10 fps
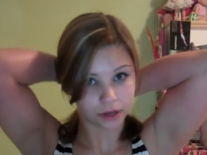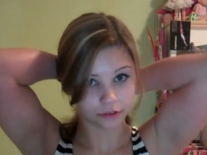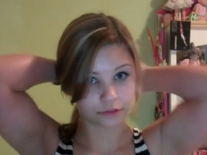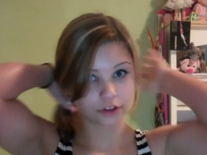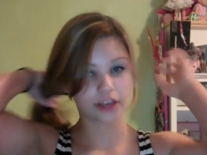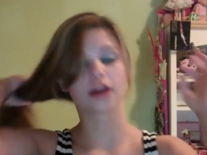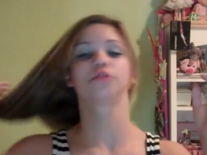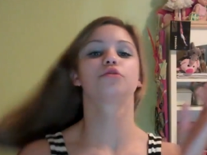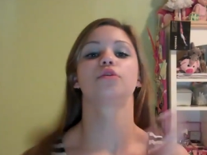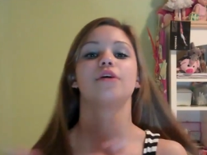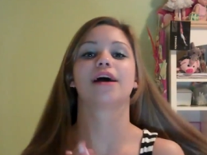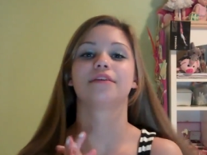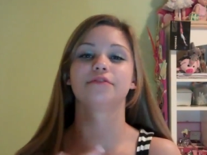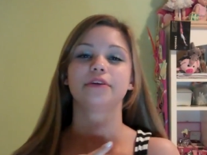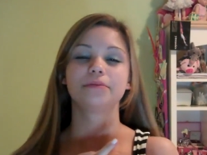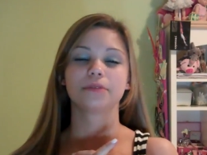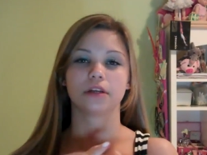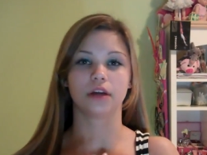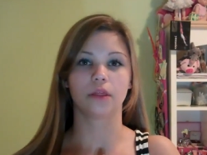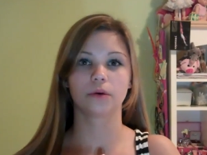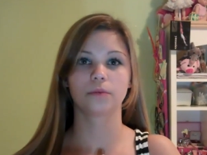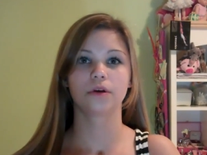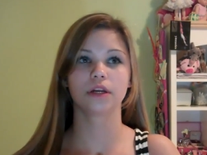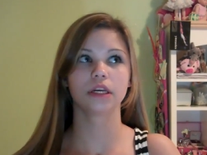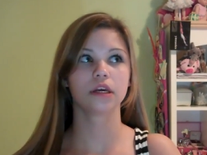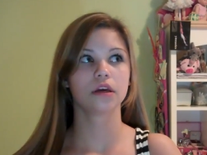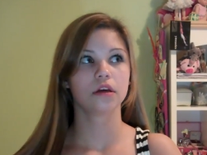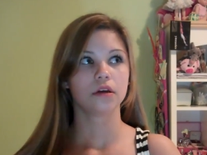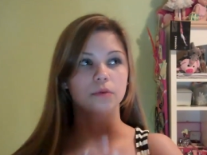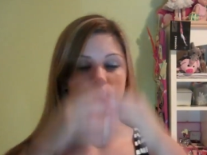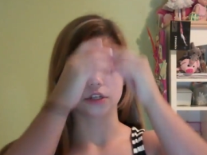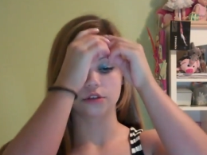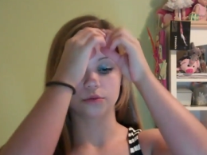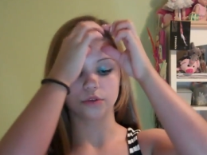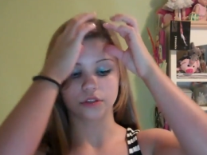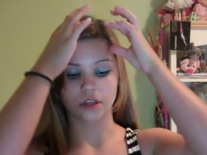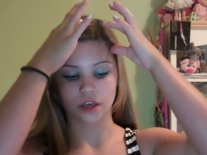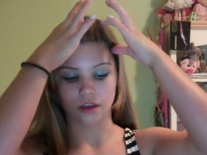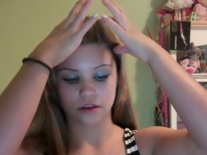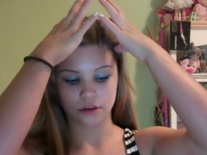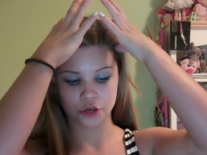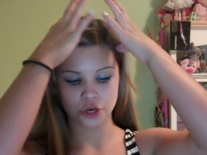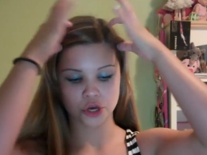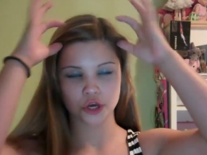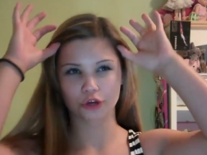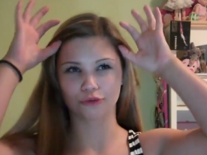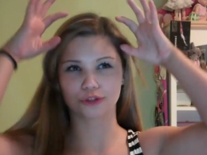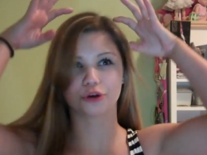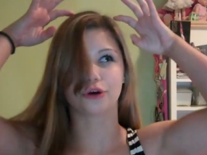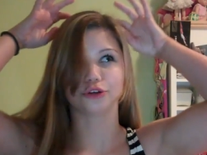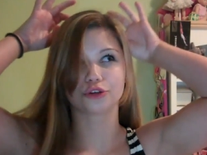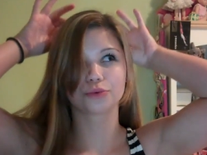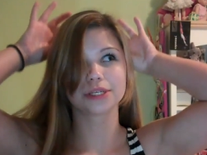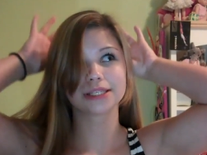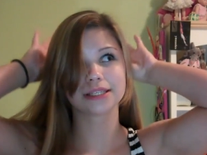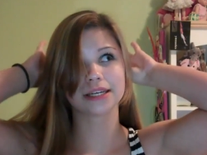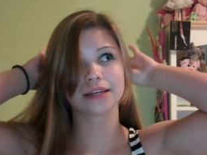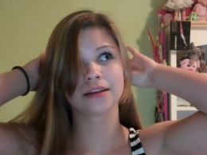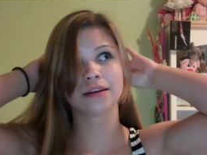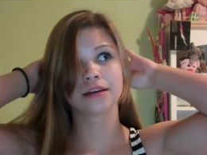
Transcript: But for the hair tutorial, I had filmed another one, which was like, it was all twisted,